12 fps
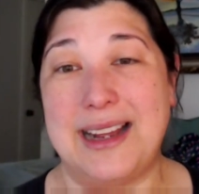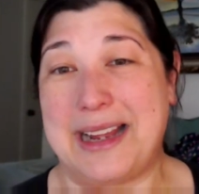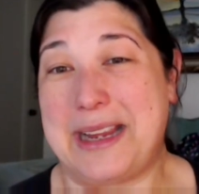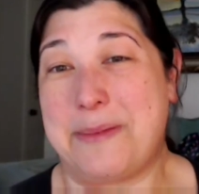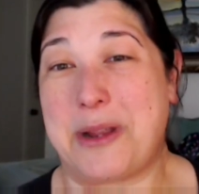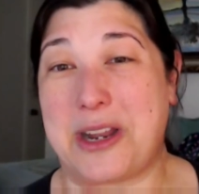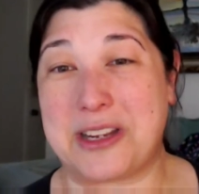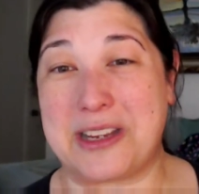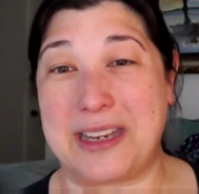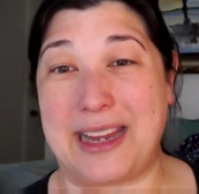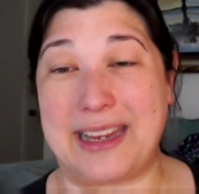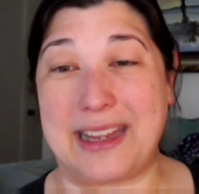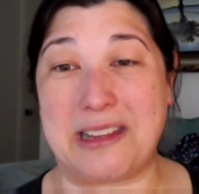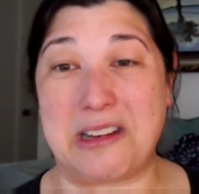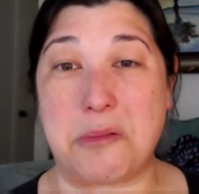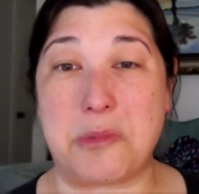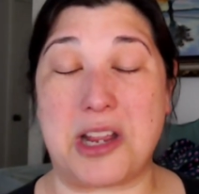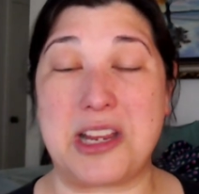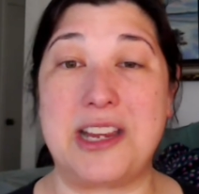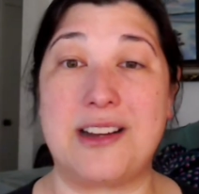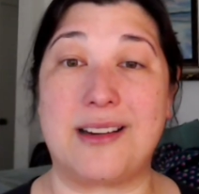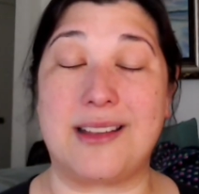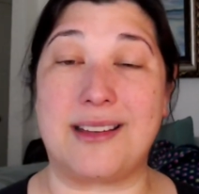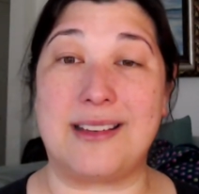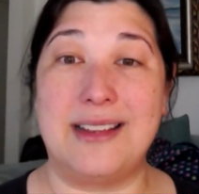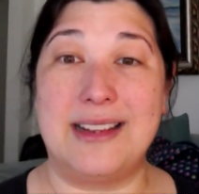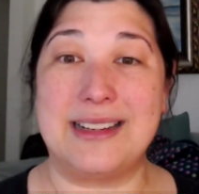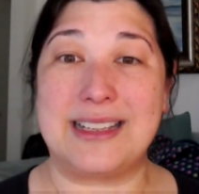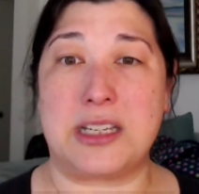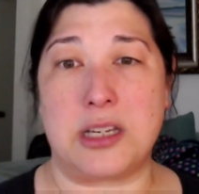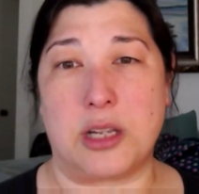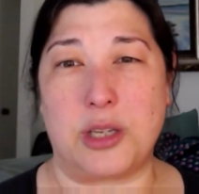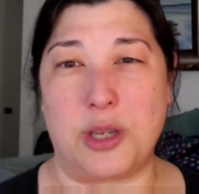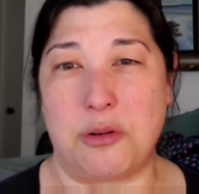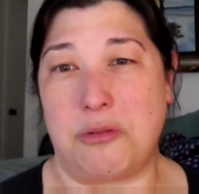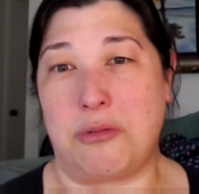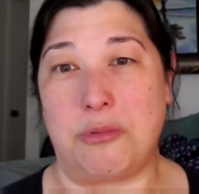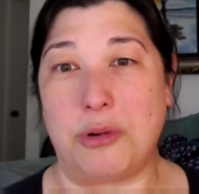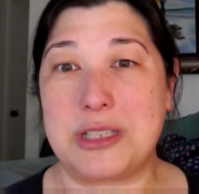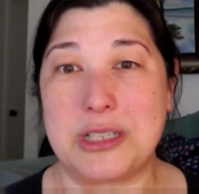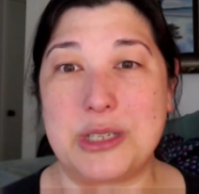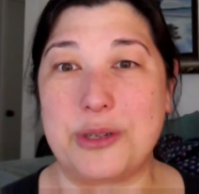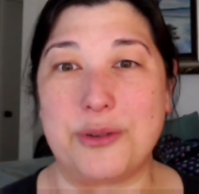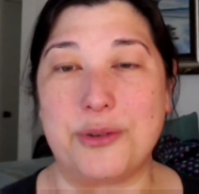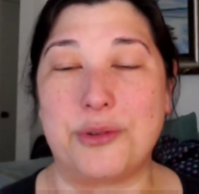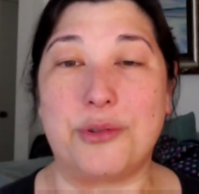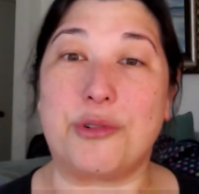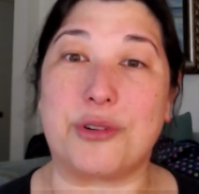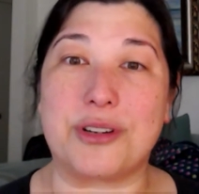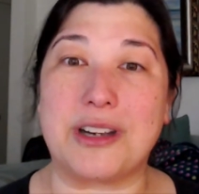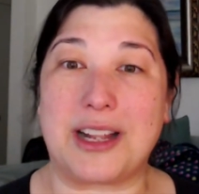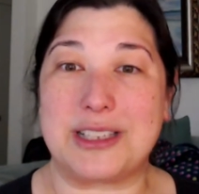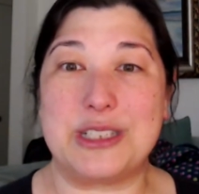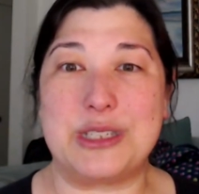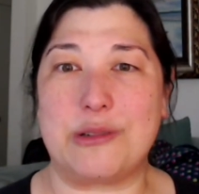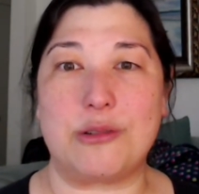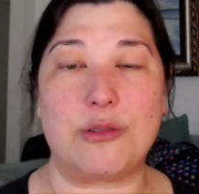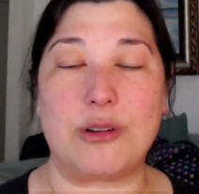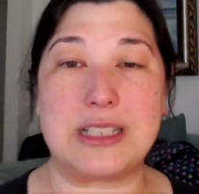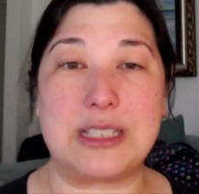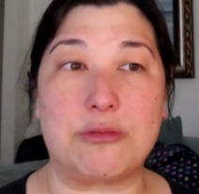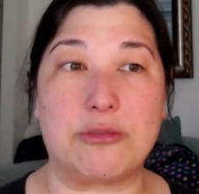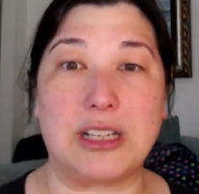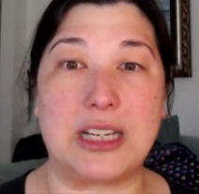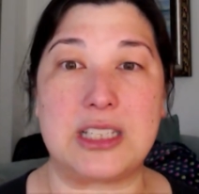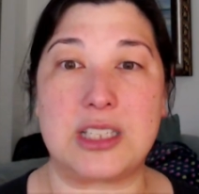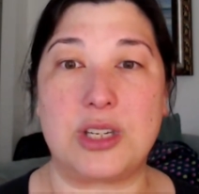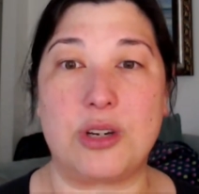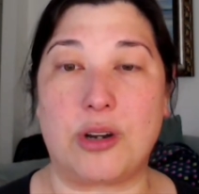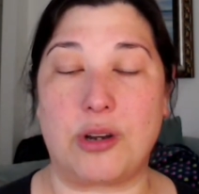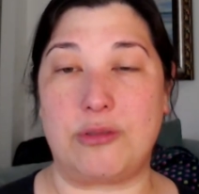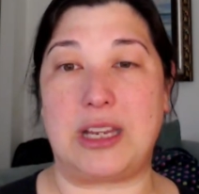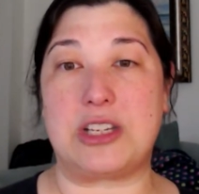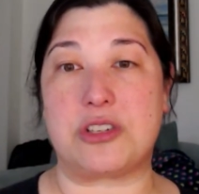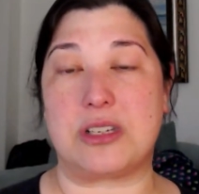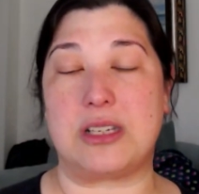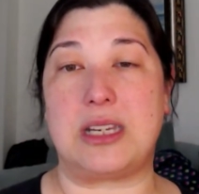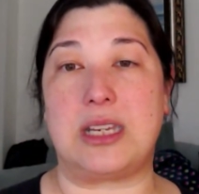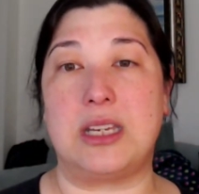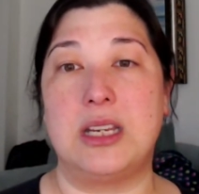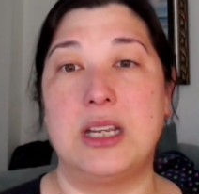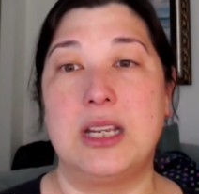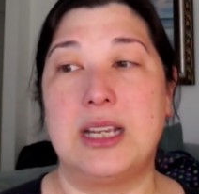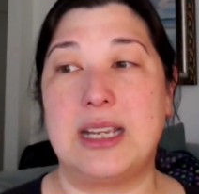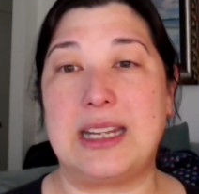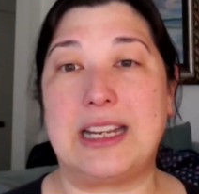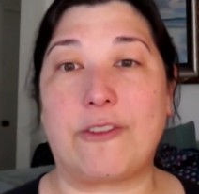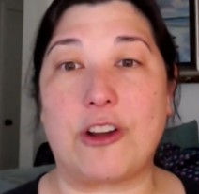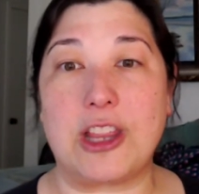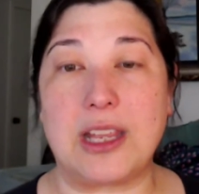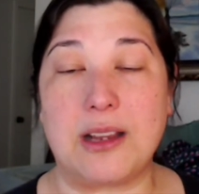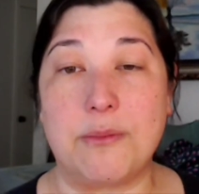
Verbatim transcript: I am not a Canadian. I'm not here to to tell you what to do or not to do as it relates to your own nation and and everything.